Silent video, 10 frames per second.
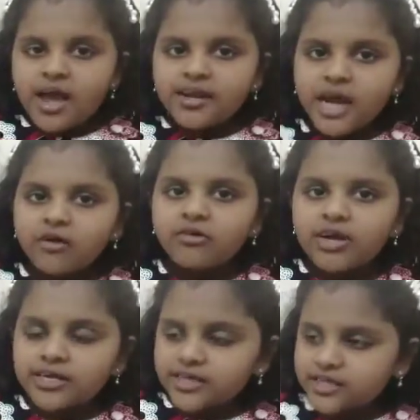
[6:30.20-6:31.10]
Now
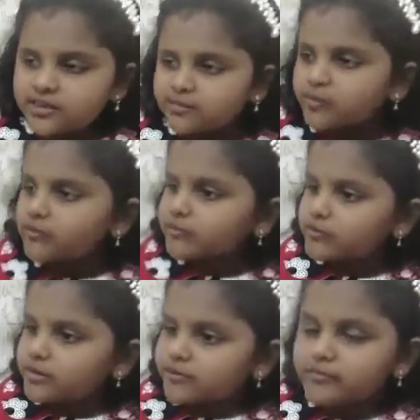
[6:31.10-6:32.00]
let us move
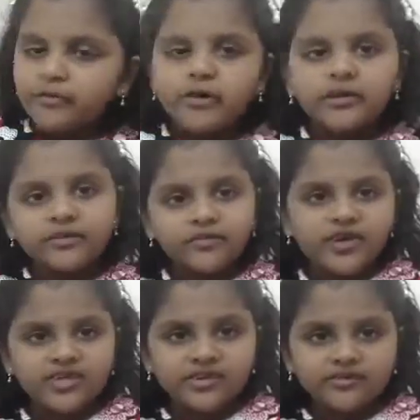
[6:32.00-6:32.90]
to the fourth
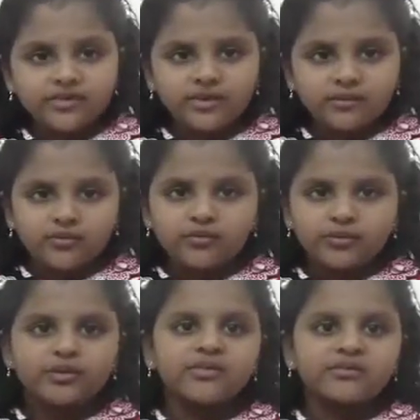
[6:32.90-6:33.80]
phase of the
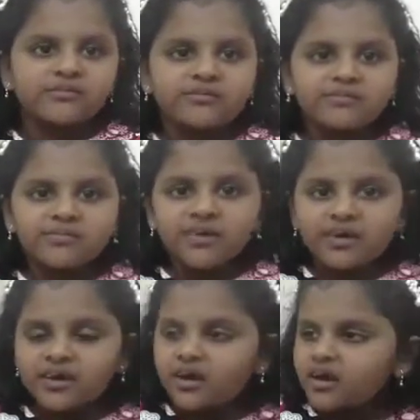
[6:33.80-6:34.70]
moon,
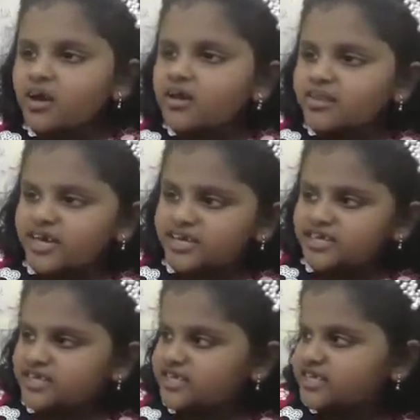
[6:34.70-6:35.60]
that
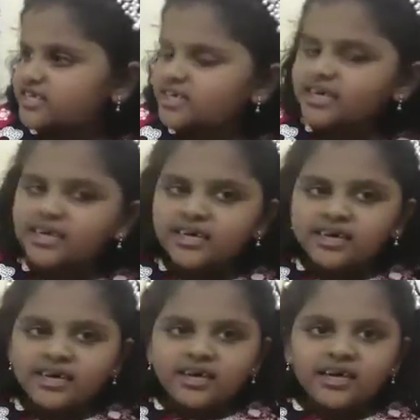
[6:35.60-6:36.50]
is the
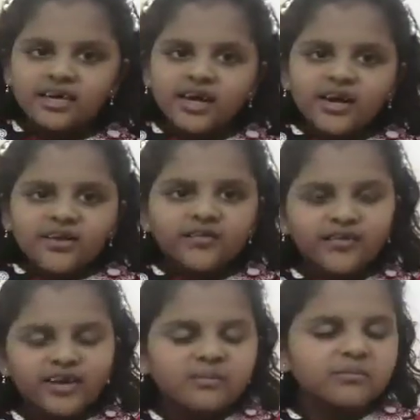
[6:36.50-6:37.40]

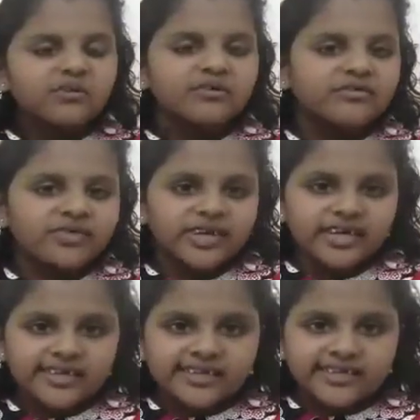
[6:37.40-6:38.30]
full moon
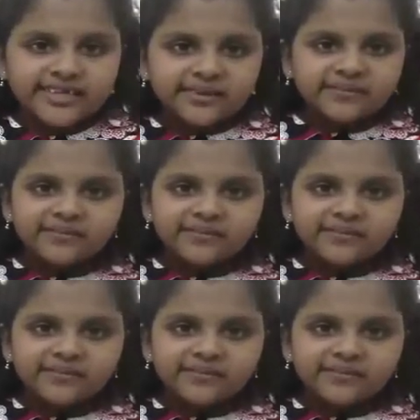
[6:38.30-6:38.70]
phase.